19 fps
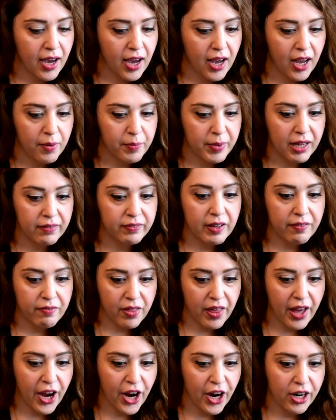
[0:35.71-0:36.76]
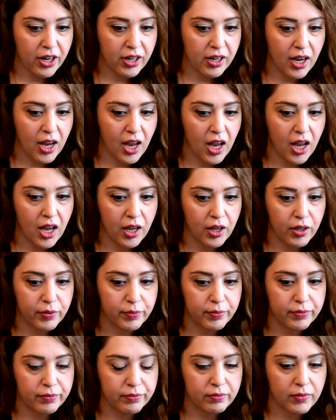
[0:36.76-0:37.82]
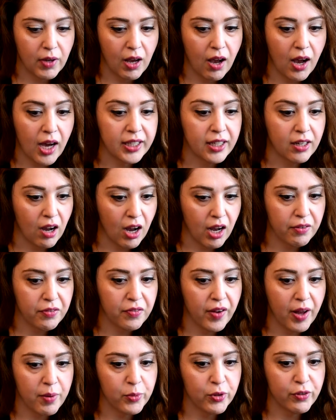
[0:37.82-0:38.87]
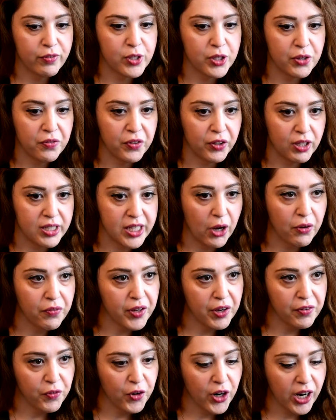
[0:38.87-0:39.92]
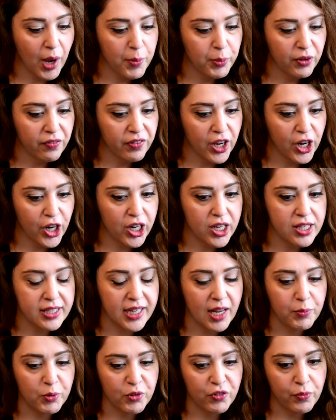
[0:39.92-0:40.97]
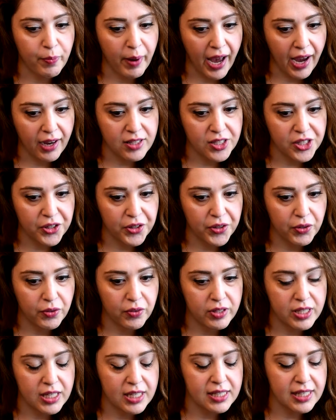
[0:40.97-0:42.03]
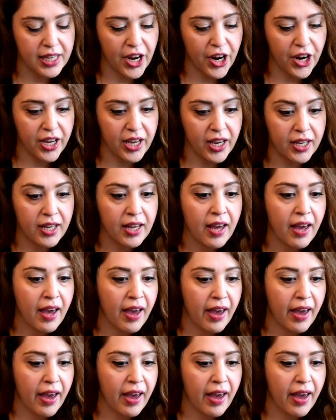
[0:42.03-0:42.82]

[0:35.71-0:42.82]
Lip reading: And I lived there on and off. I moved to Philadelphia for a couple of years, and I moved back to the DC area.